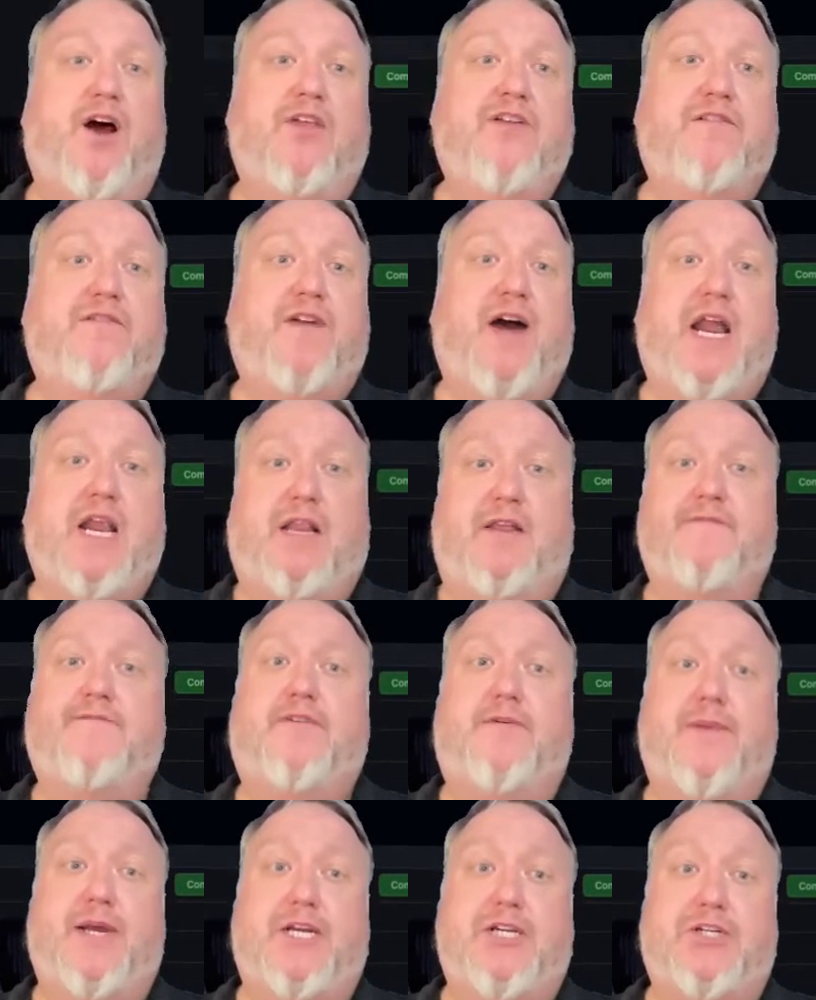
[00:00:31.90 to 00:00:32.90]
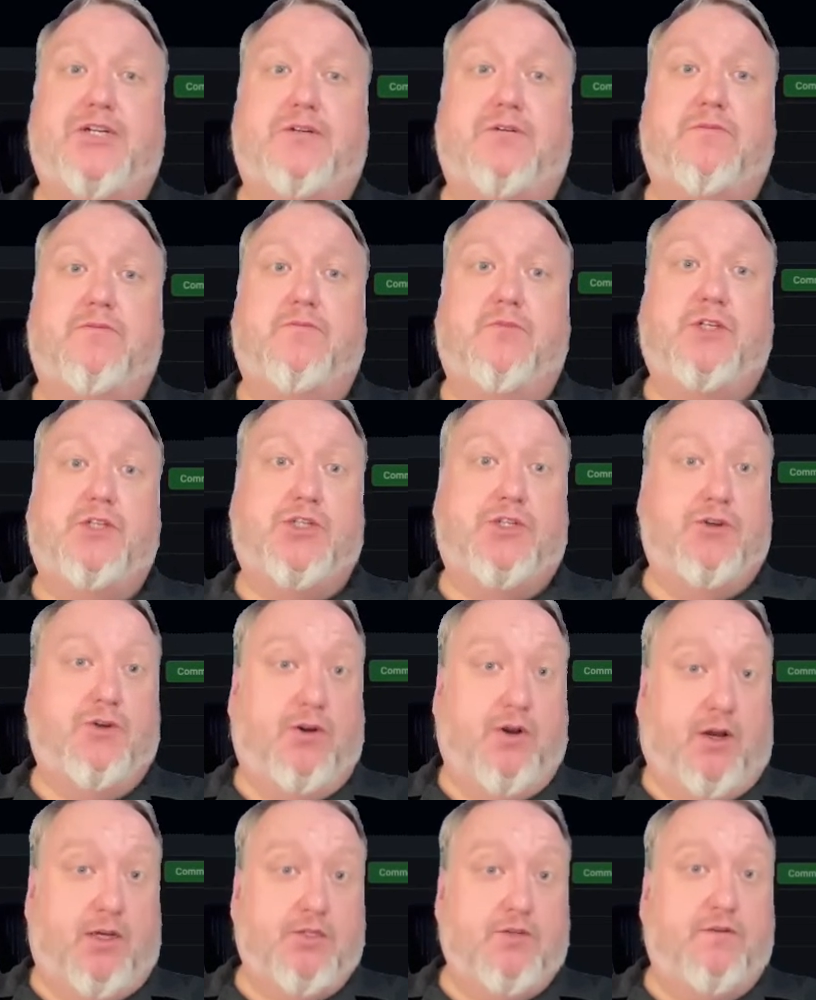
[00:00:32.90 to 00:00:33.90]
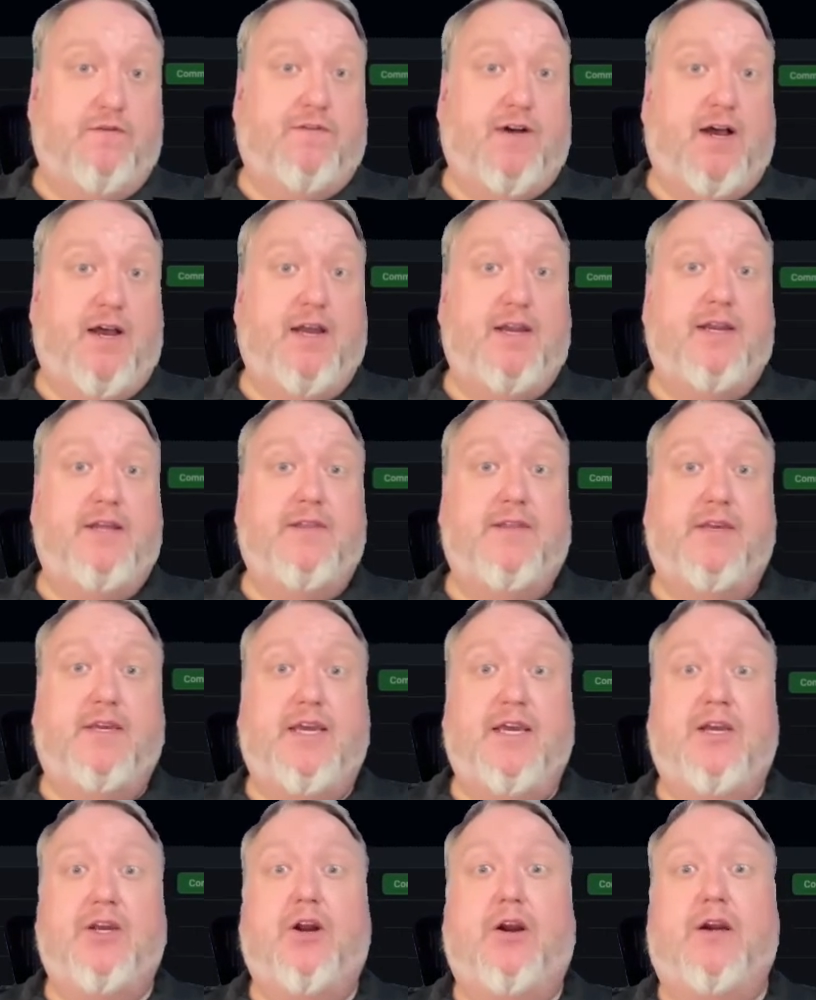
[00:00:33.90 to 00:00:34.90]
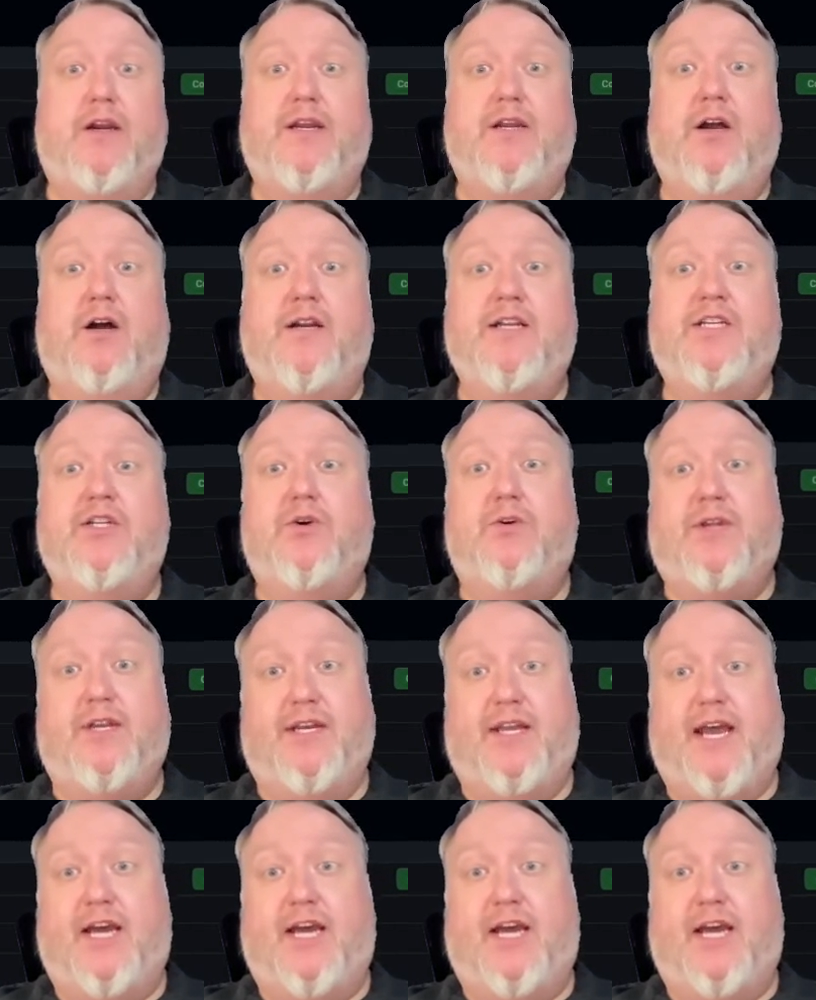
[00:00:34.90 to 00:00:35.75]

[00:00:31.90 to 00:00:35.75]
other vital information, which you can also find in the Git Guardian Honey Token